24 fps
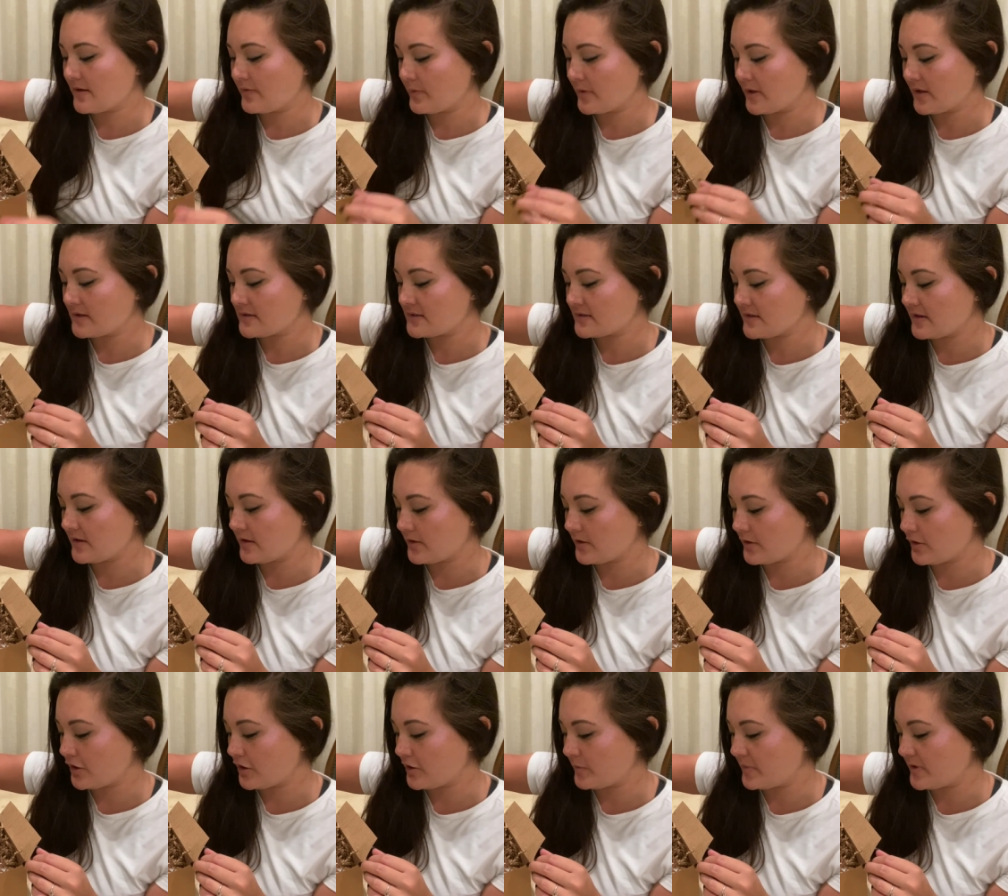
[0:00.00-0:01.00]
we can see all the
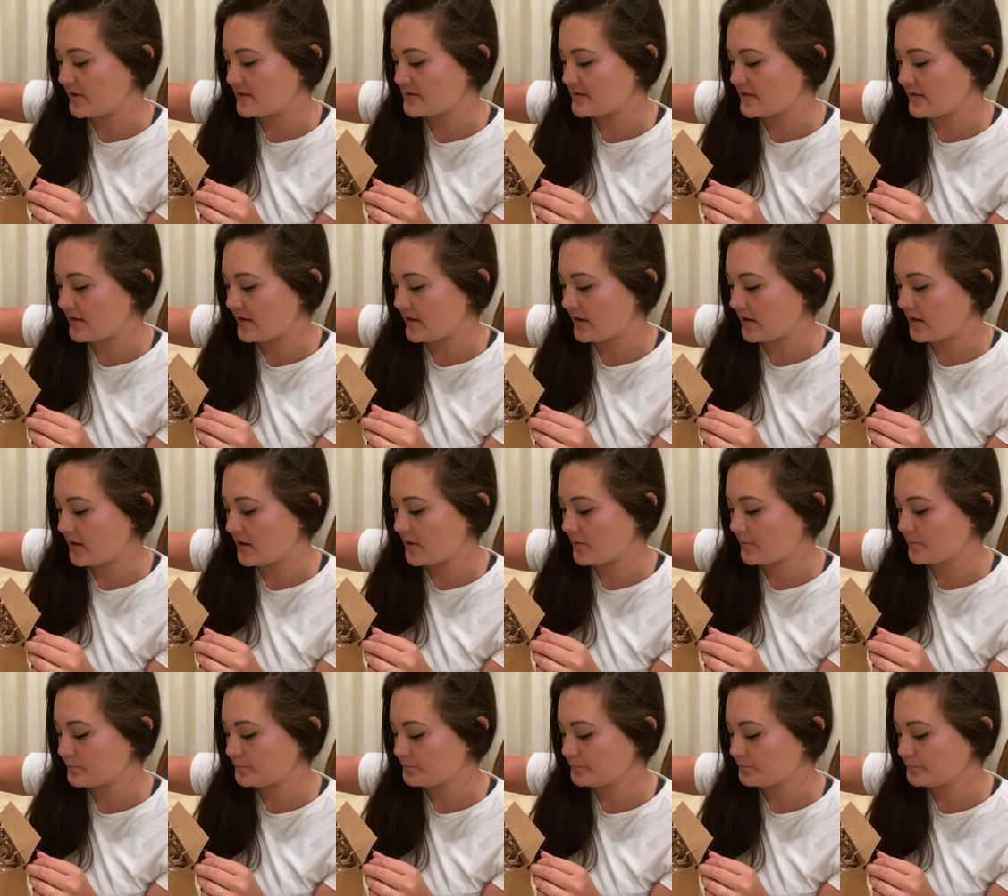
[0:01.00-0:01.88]
herbies in there.